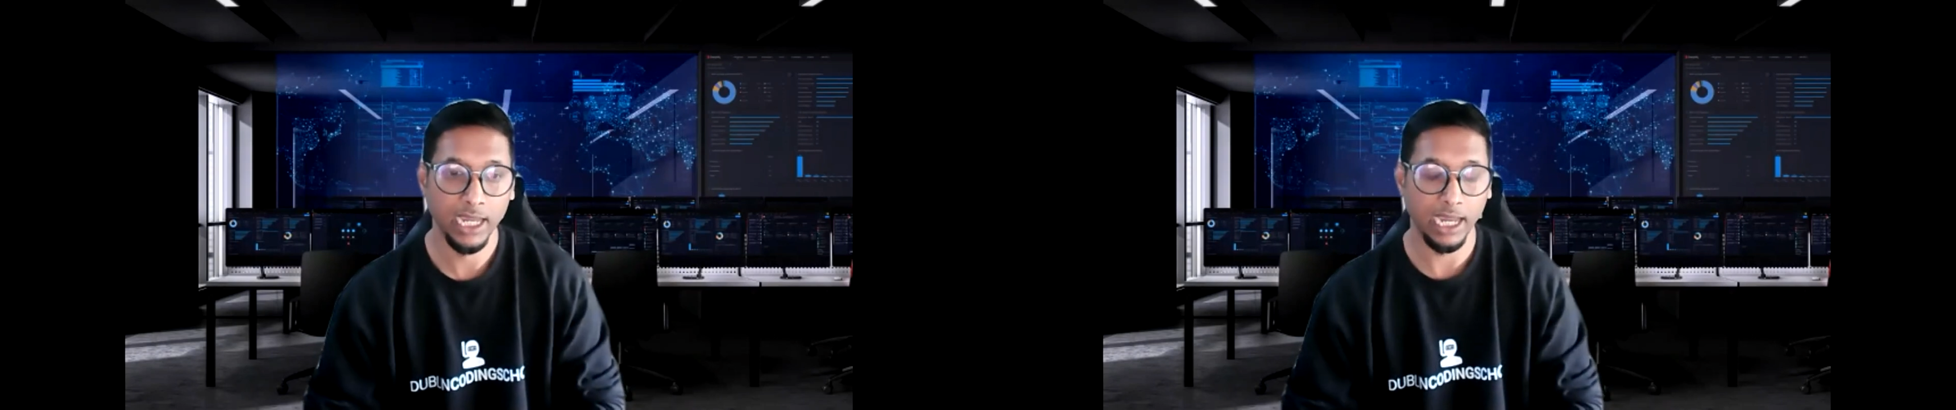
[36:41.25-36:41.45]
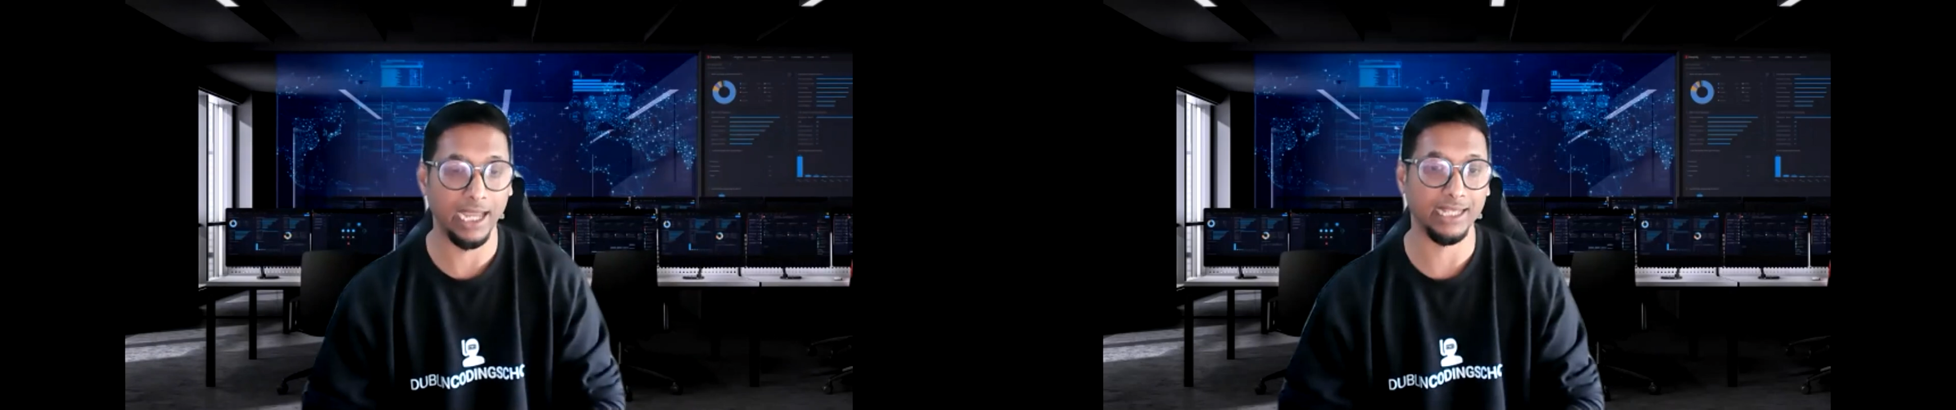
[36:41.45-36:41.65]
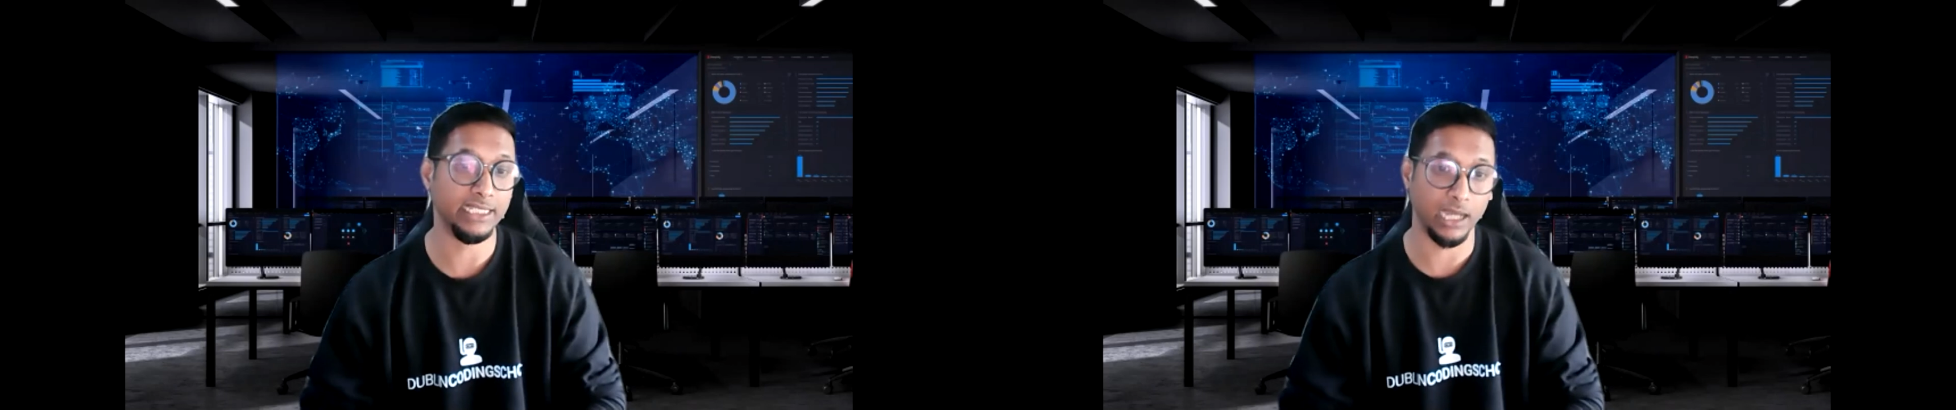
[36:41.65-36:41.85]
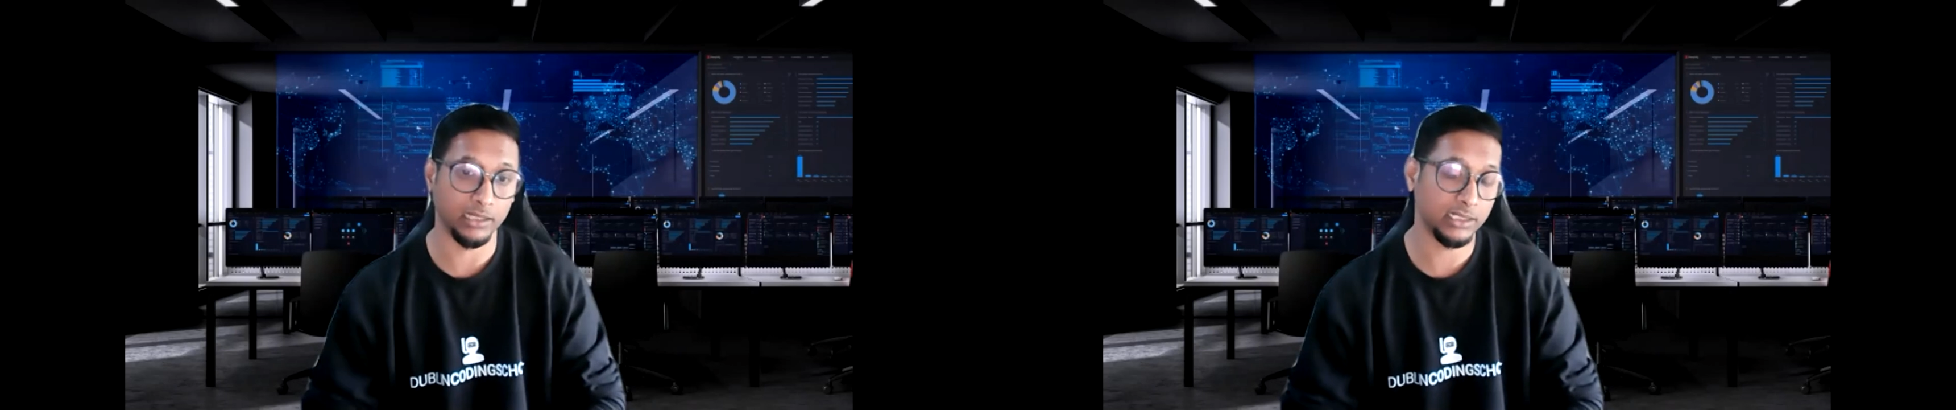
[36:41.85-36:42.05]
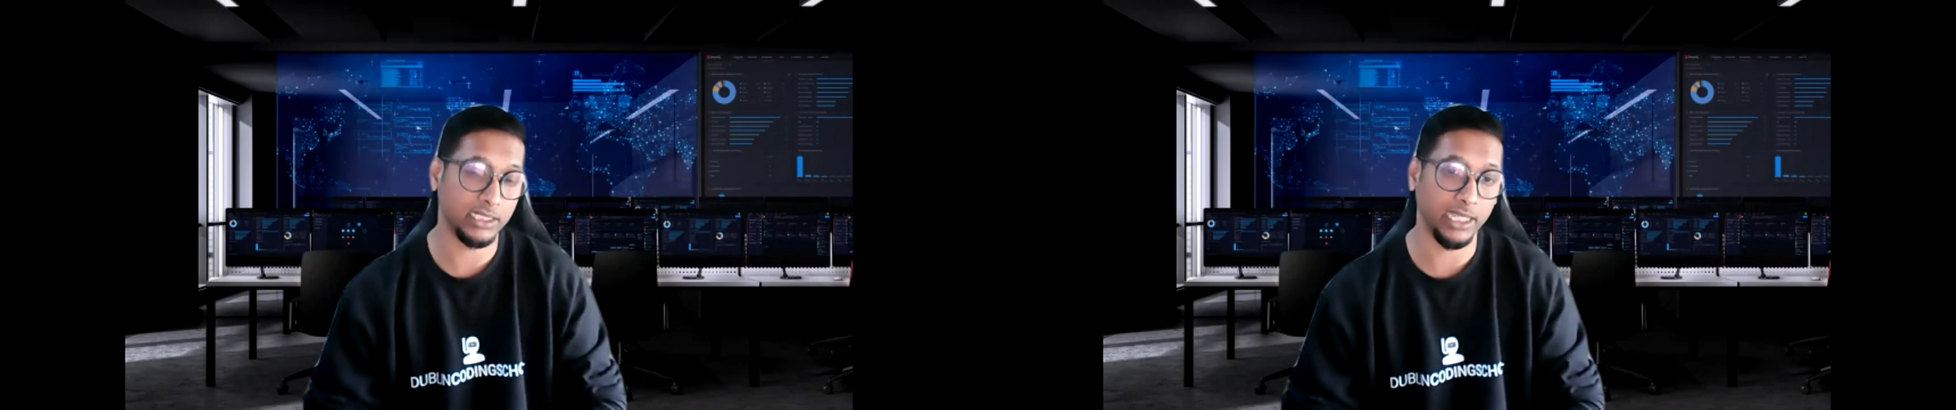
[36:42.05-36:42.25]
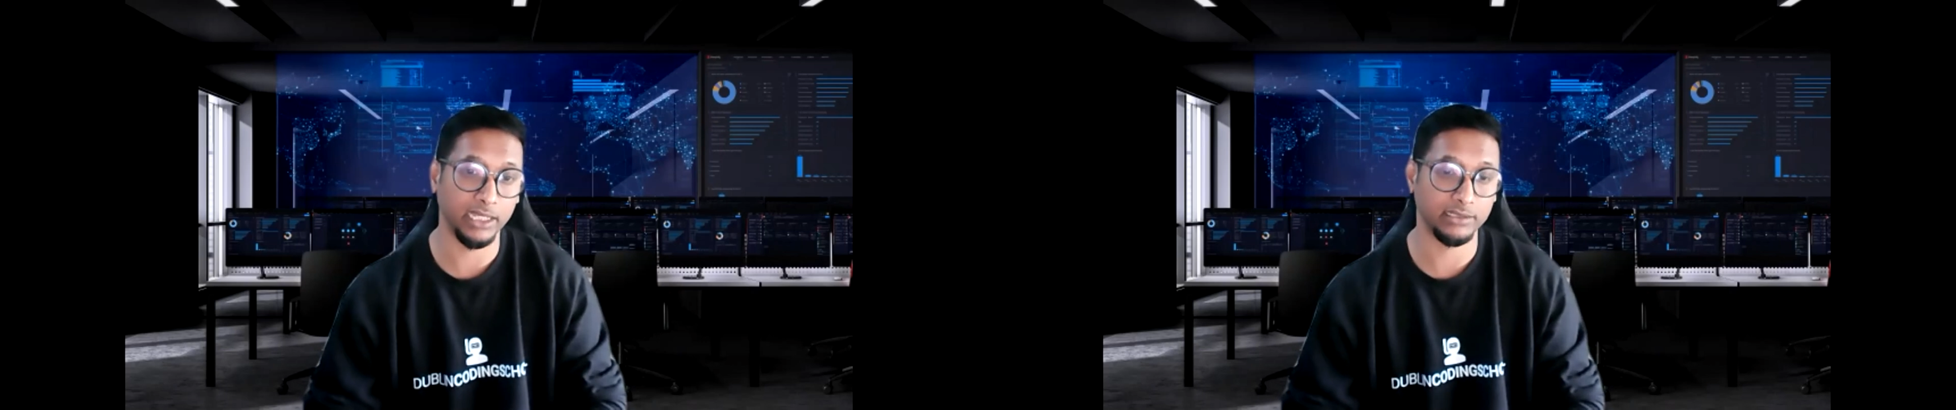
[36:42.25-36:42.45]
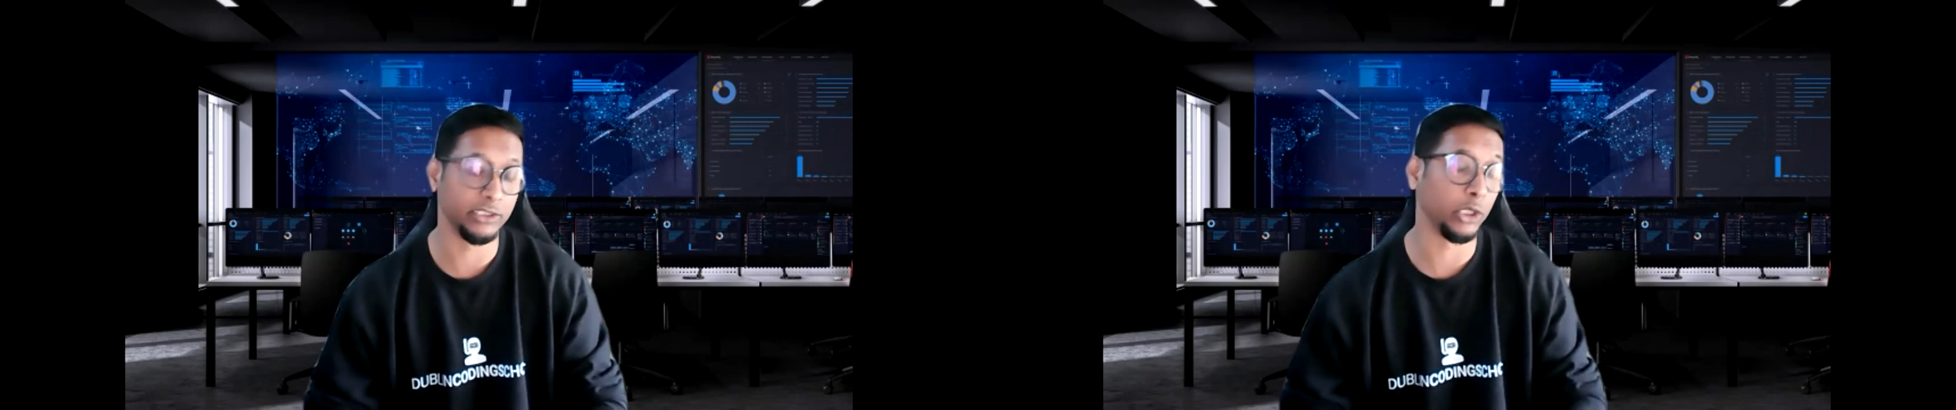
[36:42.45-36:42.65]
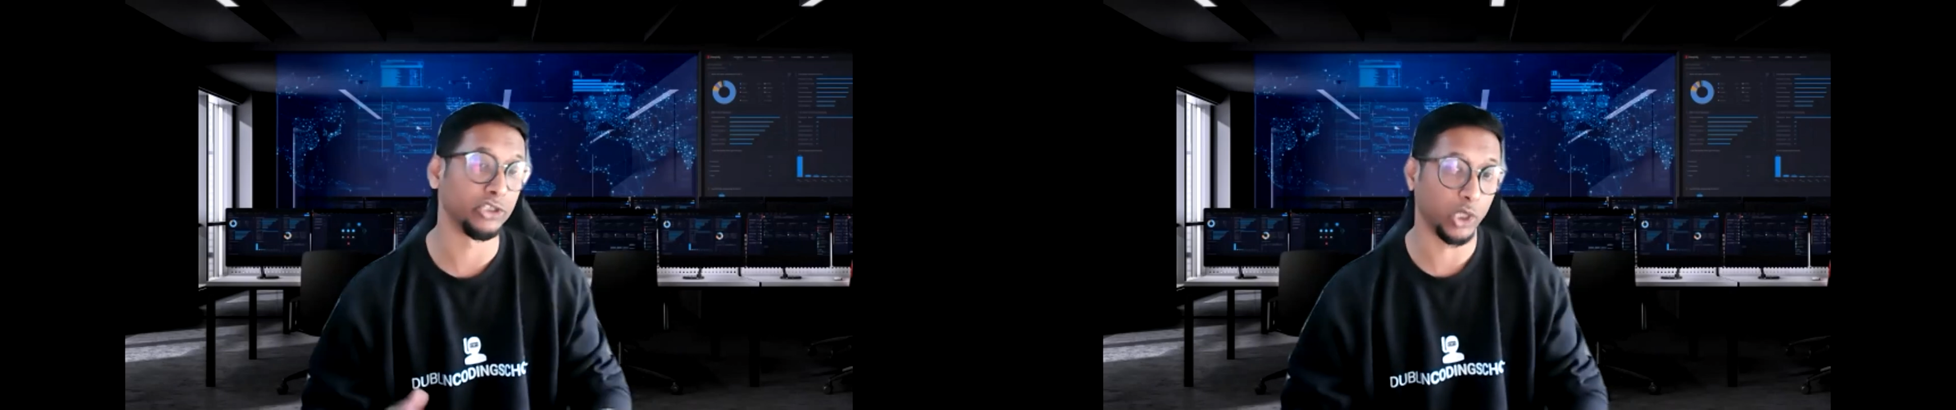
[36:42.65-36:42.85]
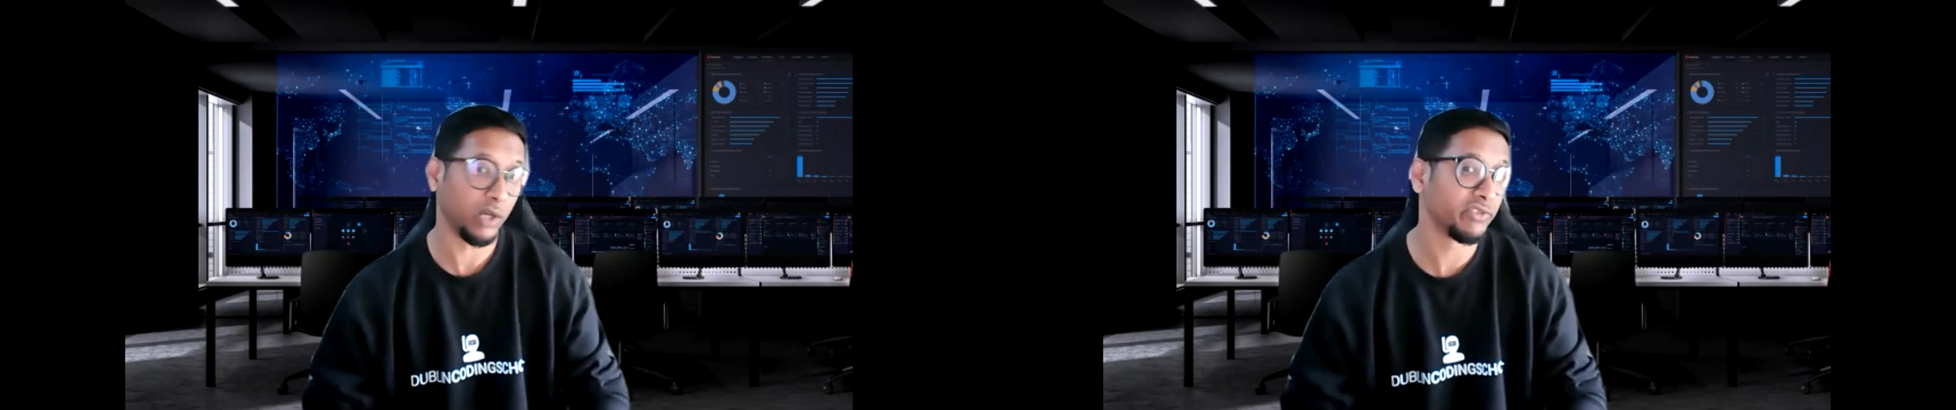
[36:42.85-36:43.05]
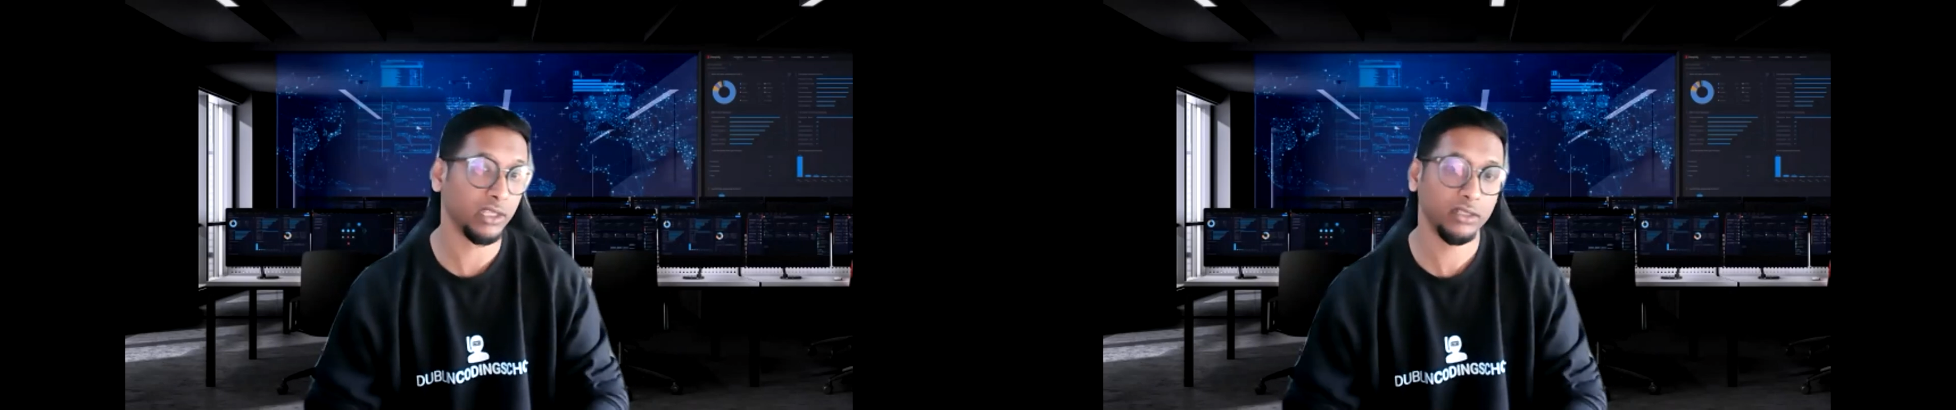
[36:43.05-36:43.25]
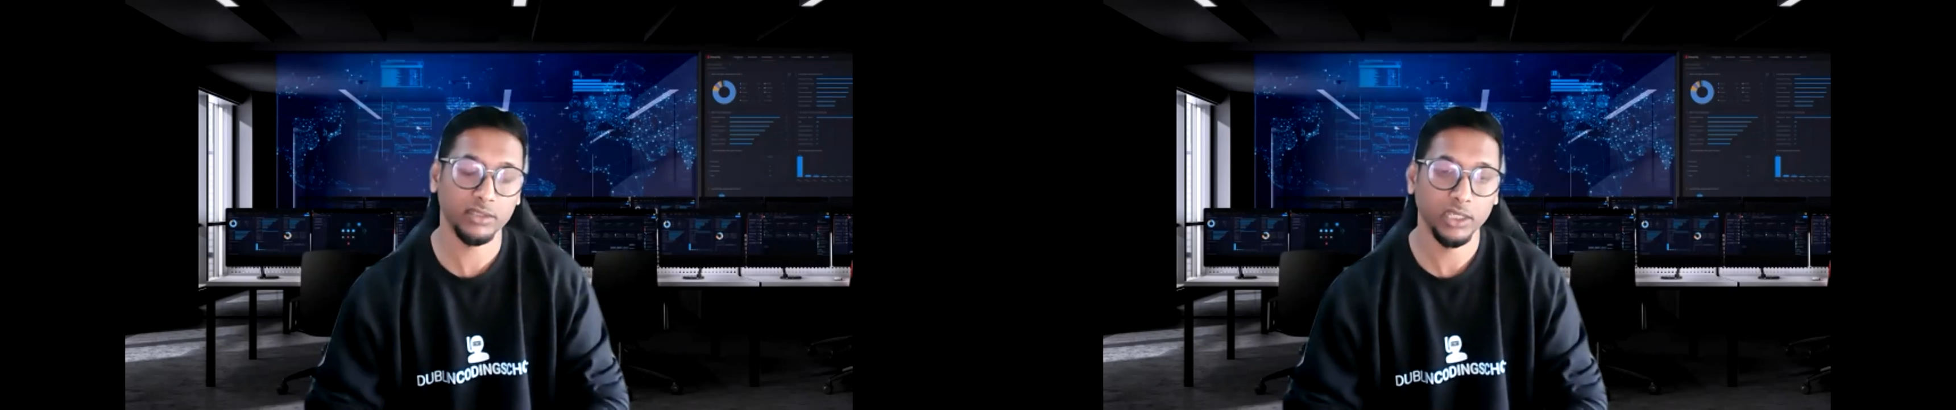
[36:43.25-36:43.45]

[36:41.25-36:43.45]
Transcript: And the other thing is your soft skills,